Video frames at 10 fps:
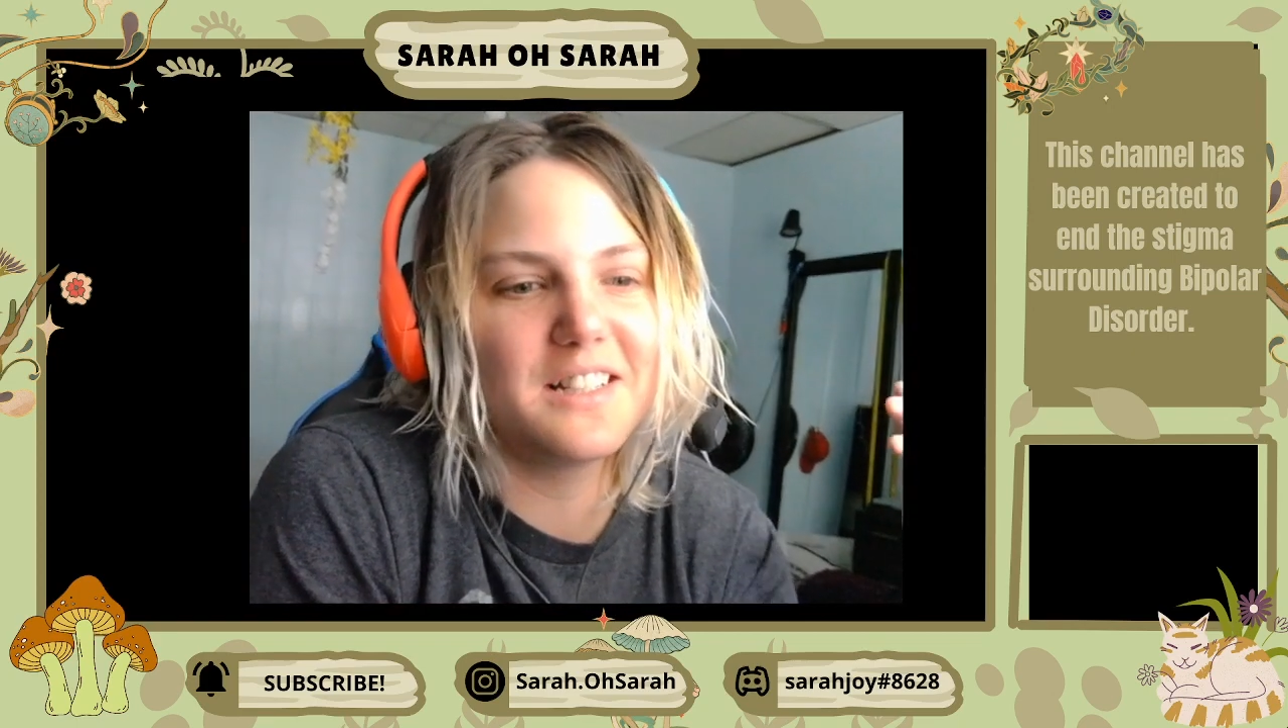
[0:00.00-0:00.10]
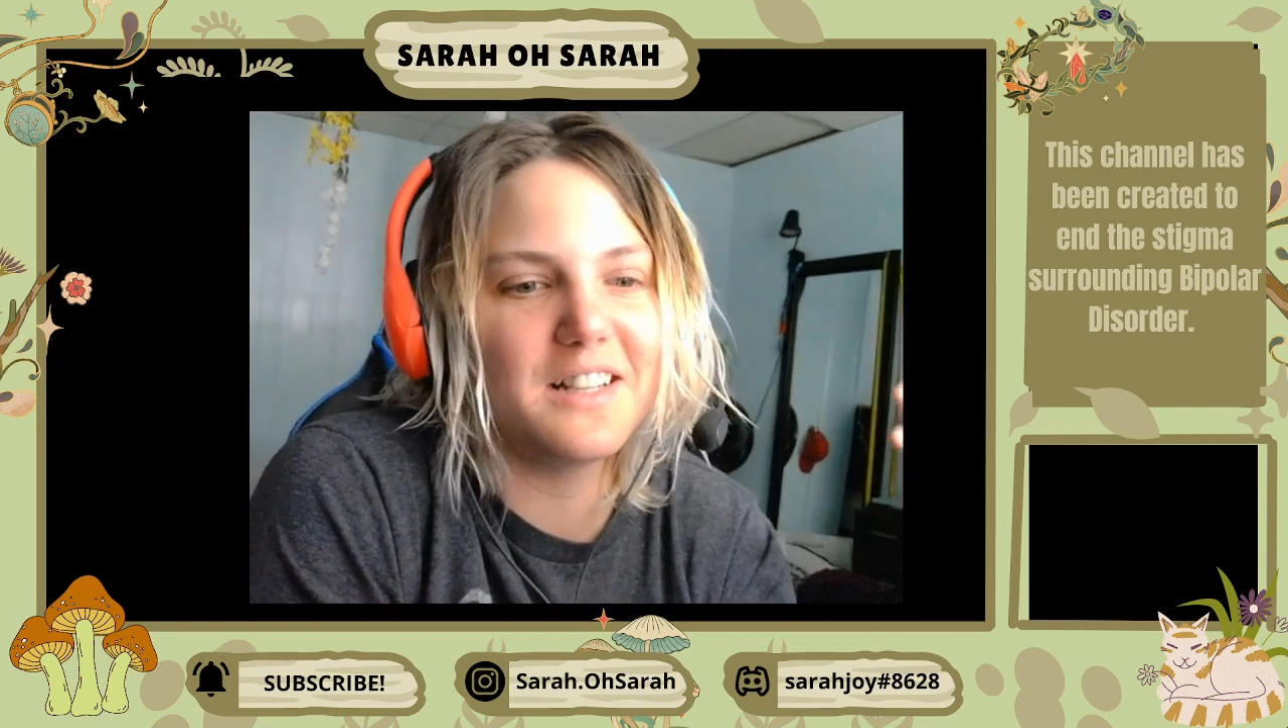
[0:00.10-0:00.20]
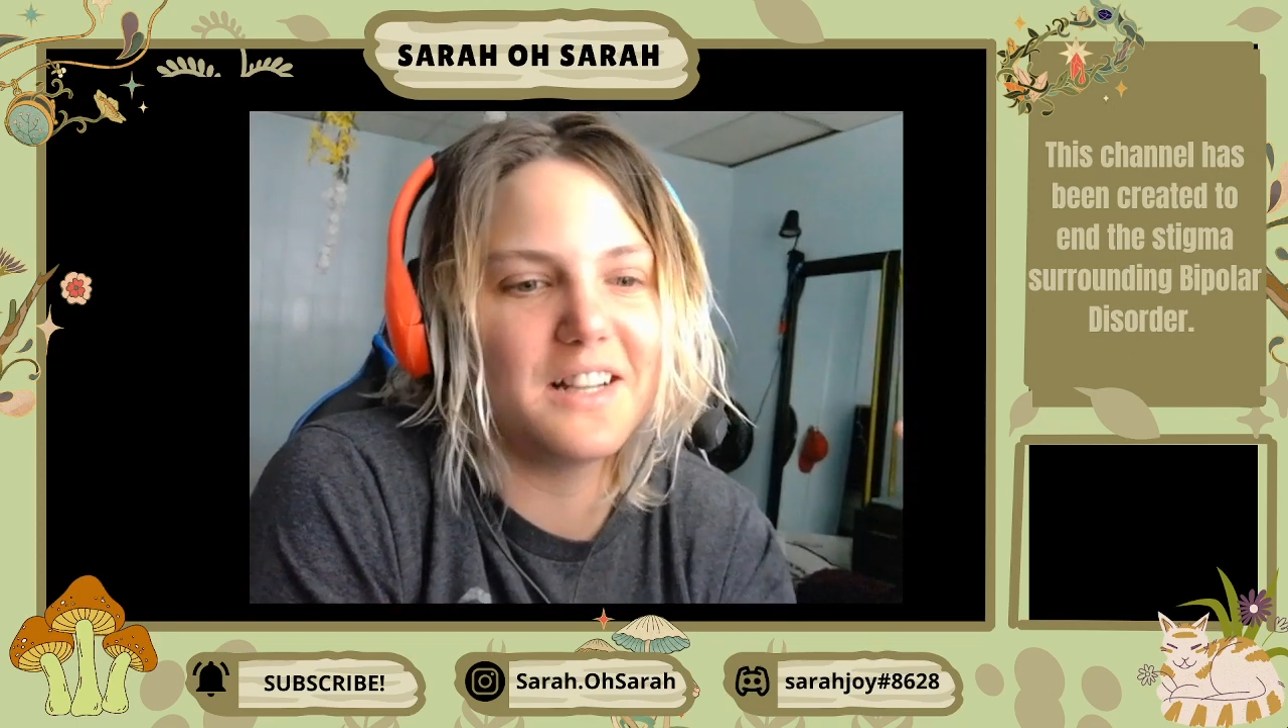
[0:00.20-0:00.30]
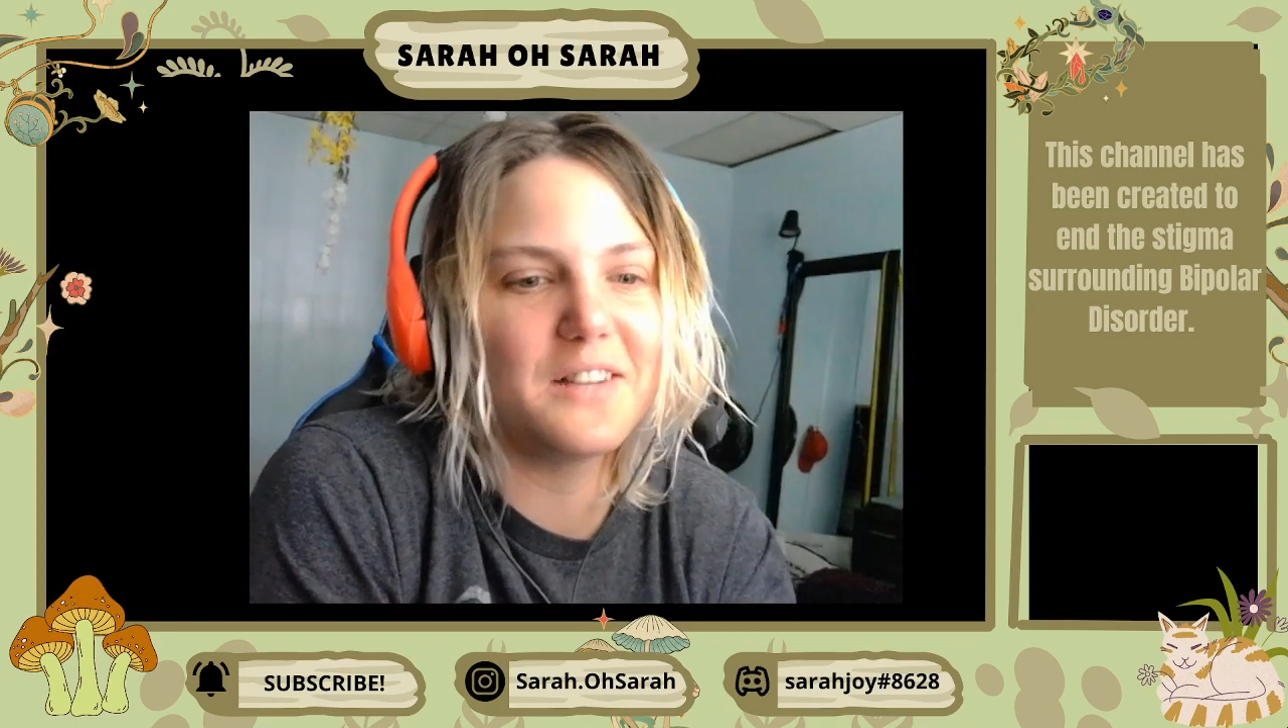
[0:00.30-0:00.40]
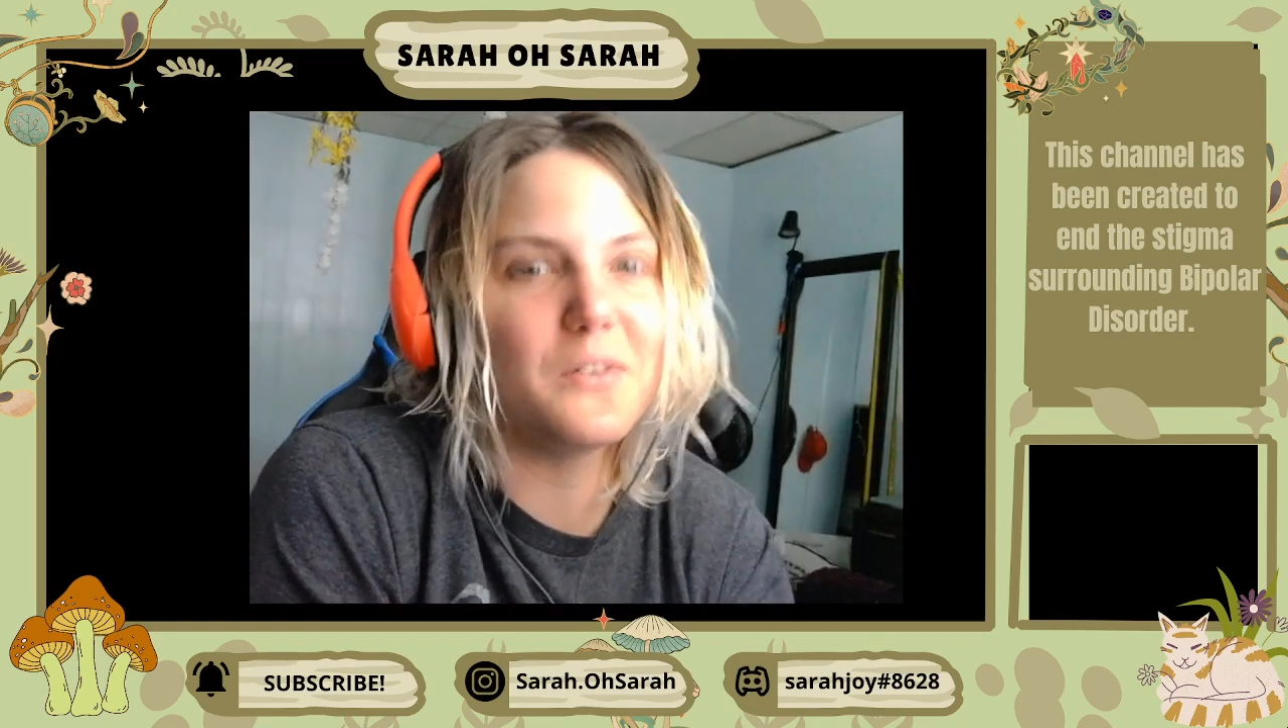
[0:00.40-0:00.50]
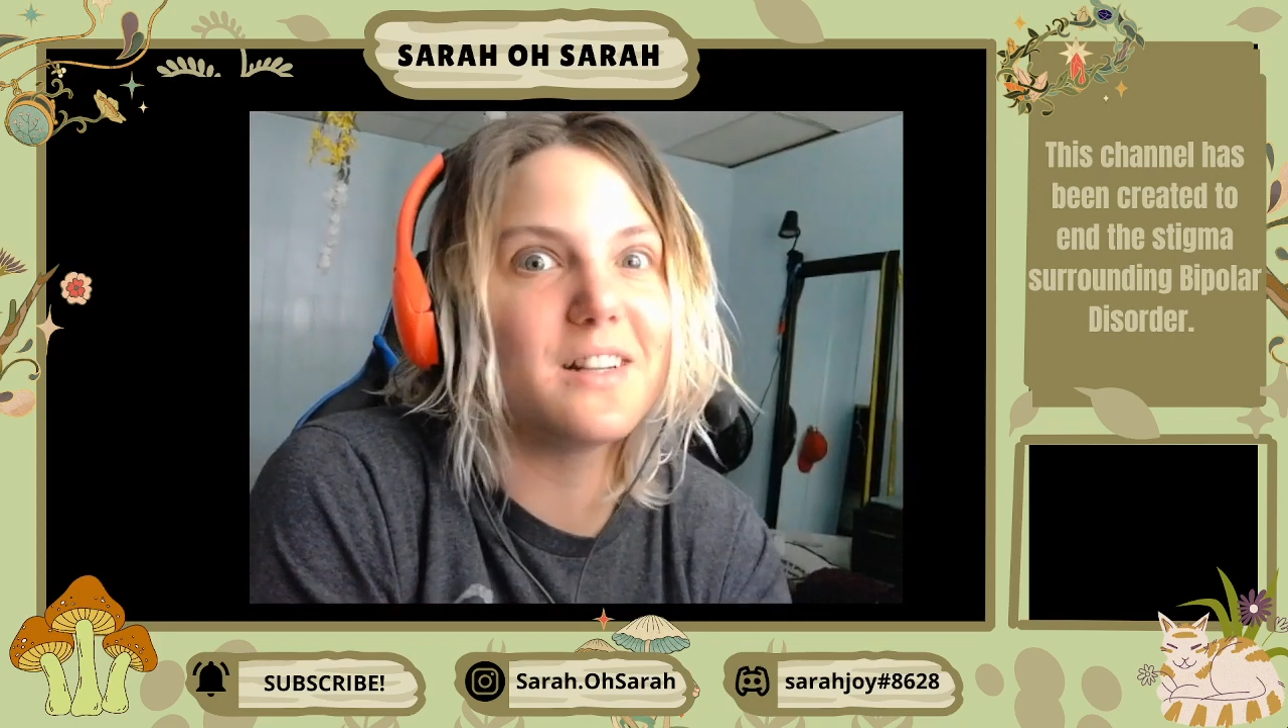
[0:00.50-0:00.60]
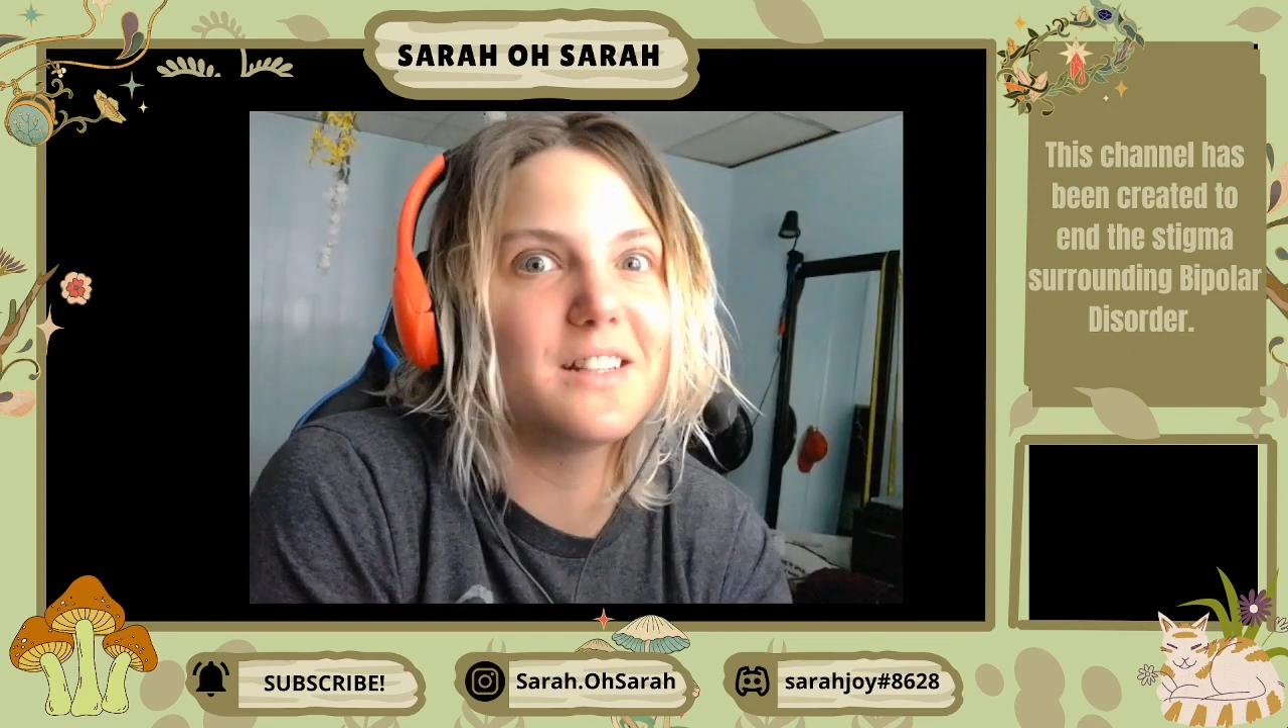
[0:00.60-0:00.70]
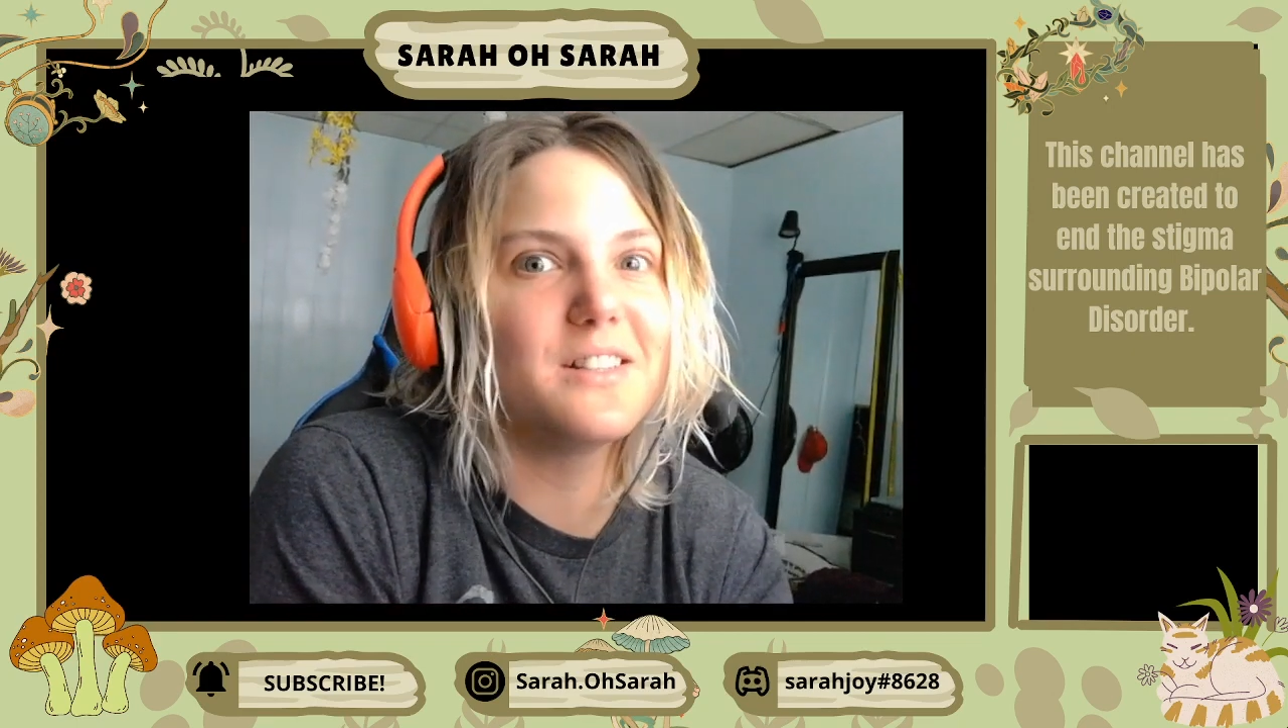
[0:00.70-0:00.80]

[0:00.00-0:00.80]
kind of want to